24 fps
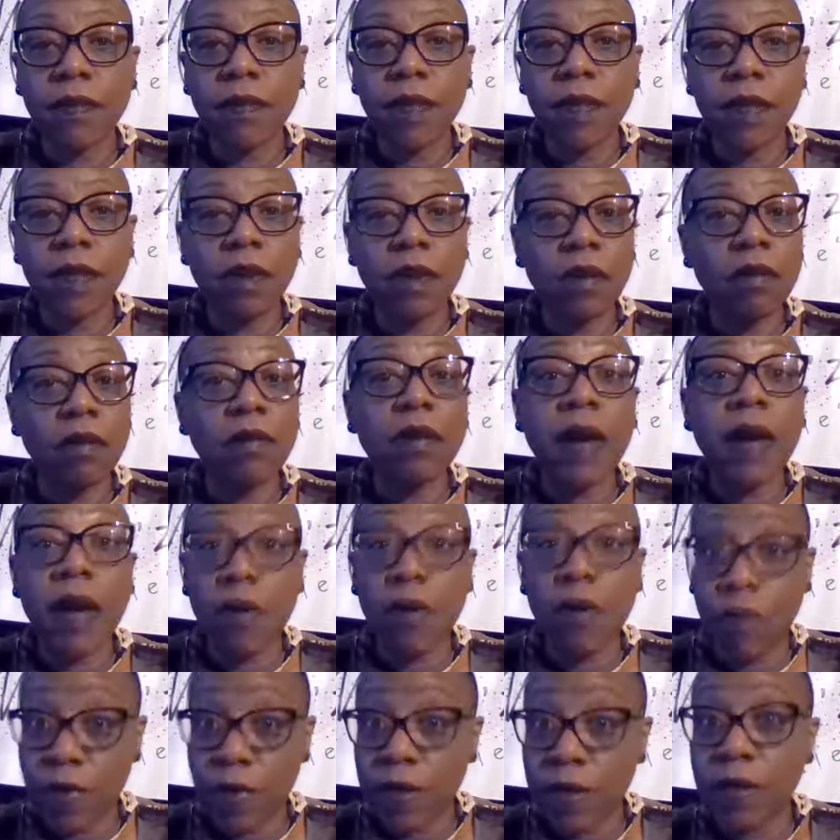you know,
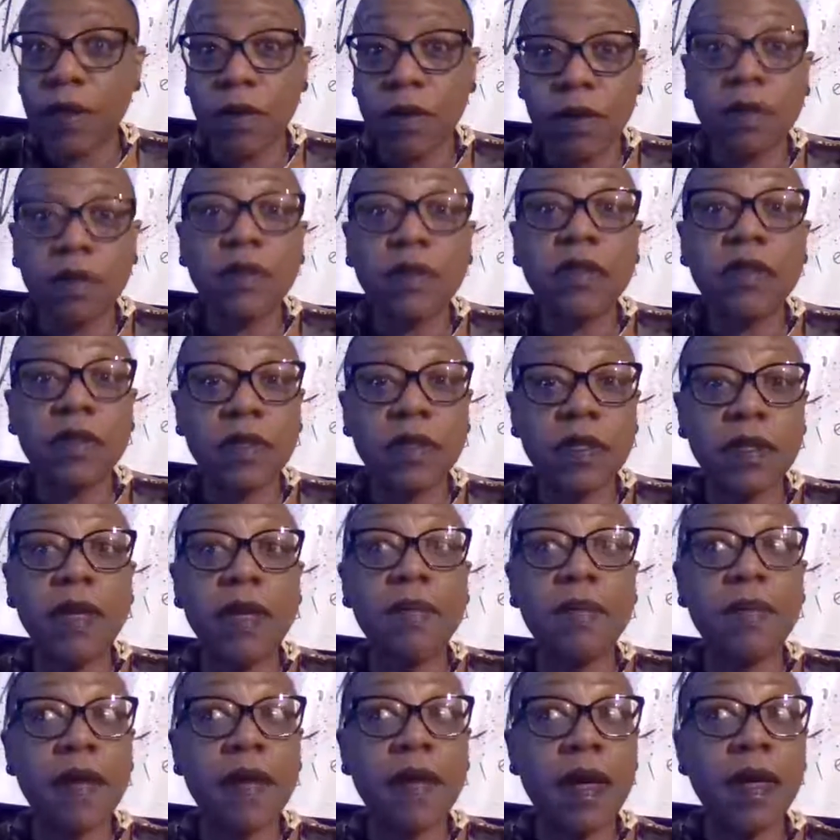got ready to go to
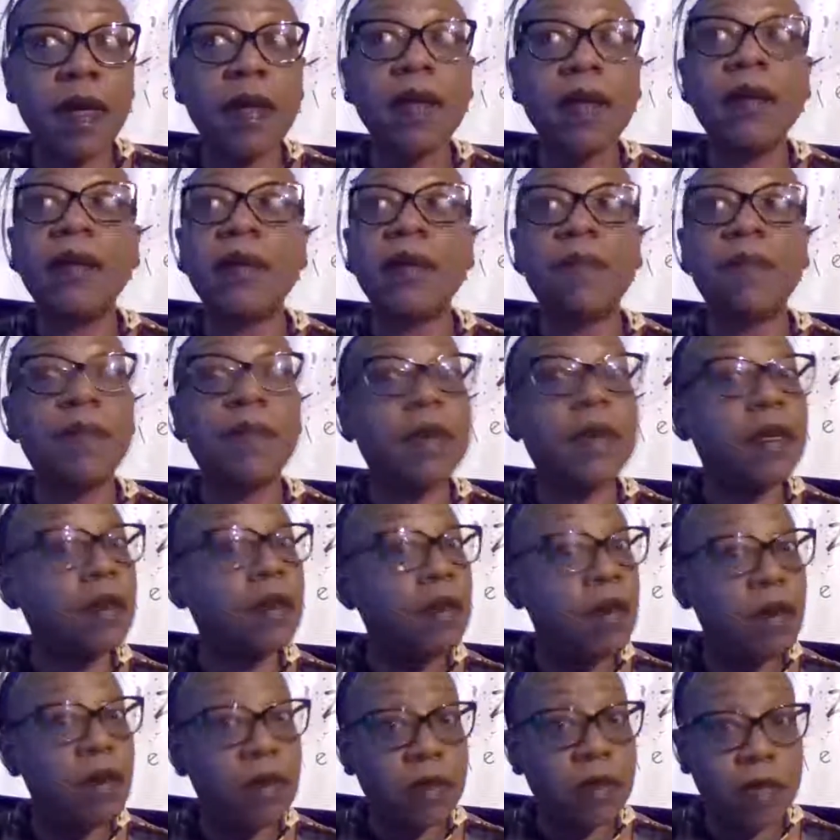sleep, it had been a
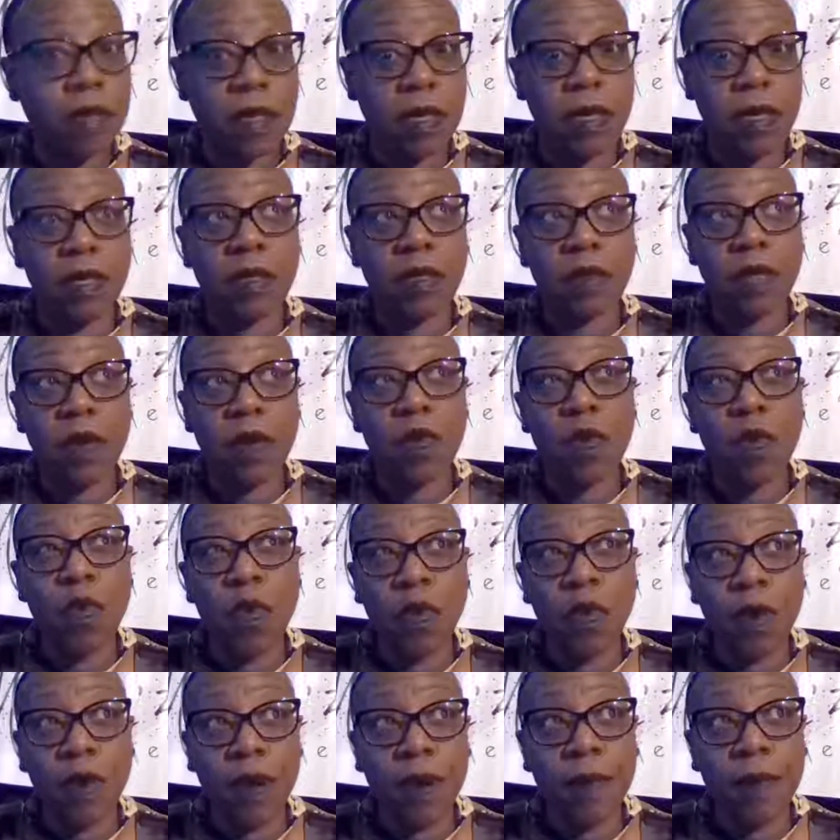long day, because I
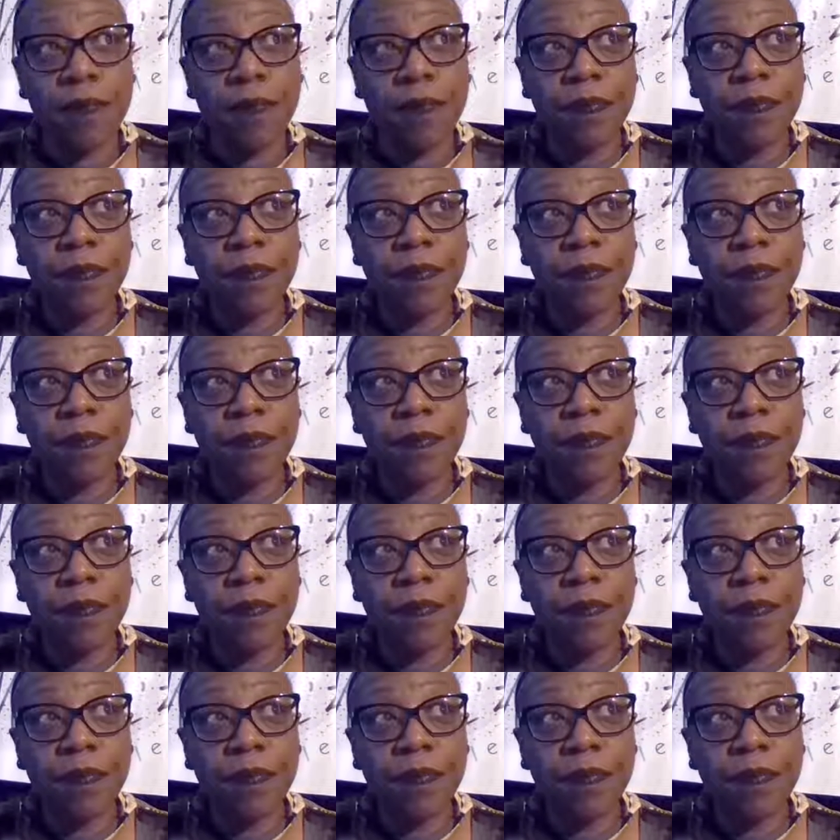woke up.